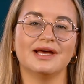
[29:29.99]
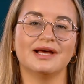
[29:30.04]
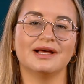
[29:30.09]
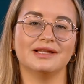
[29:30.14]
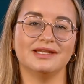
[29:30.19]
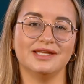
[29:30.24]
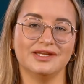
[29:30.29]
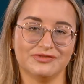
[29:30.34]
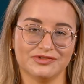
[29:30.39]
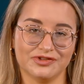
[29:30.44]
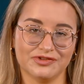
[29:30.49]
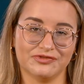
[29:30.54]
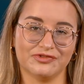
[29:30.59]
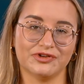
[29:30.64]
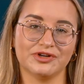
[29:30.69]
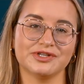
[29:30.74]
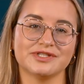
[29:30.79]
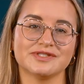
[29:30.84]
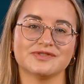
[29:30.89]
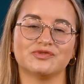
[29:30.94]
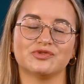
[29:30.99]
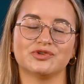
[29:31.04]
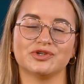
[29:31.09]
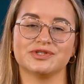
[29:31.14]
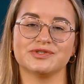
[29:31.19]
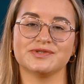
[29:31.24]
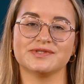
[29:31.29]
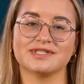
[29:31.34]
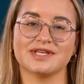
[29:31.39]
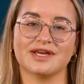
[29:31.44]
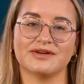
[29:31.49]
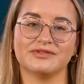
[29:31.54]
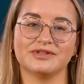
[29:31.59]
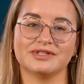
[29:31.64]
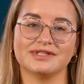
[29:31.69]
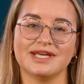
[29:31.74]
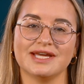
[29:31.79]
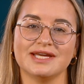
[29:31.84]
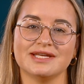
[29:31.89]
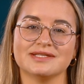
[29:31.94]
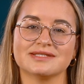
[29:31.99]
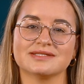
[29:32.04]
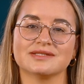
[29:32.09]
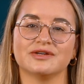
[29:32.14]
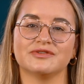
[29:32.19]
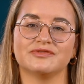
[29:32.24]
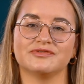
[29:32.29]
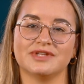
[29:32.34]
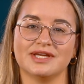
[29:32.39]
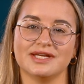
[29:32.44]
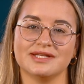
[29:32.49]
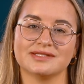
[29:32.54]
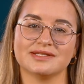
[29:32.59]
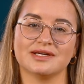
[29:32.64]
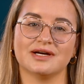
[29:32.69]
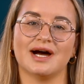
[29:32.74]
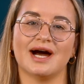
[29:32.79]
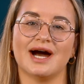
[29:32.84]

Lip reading: Leave the first 4 to 7 days of data